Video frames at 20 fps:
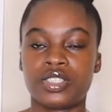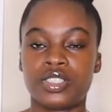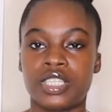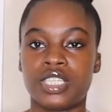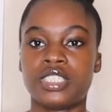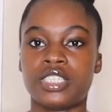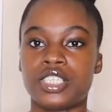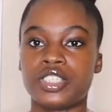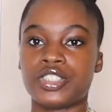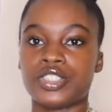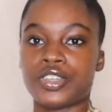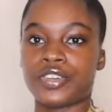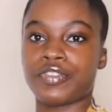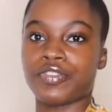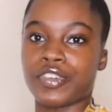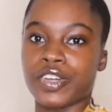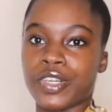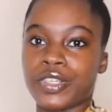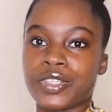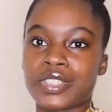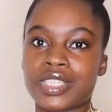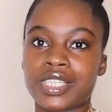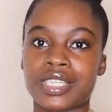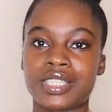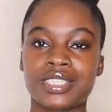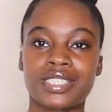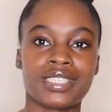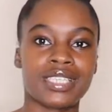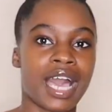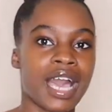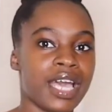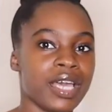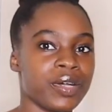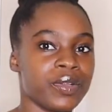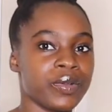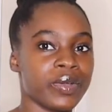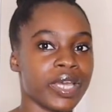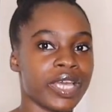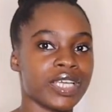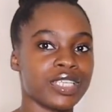this is your first
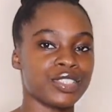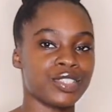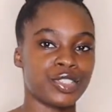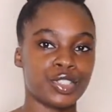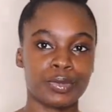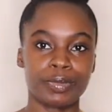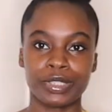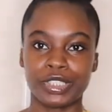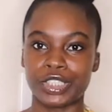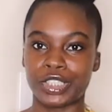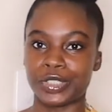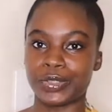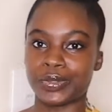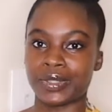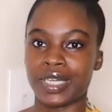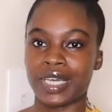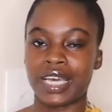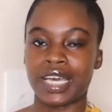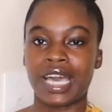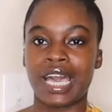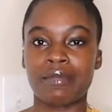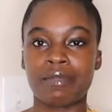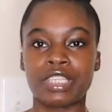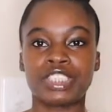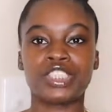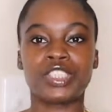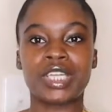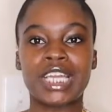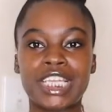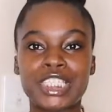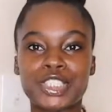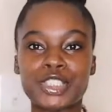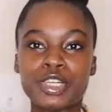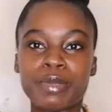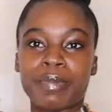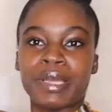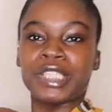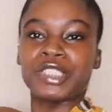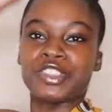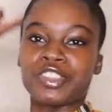style, okay? Super cute. I'm actually gonna insert
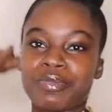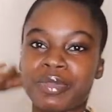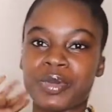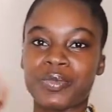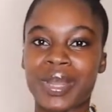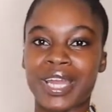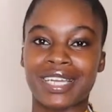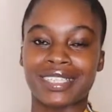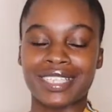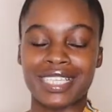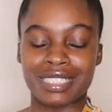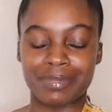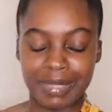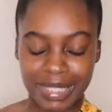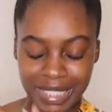a picture of me wearing this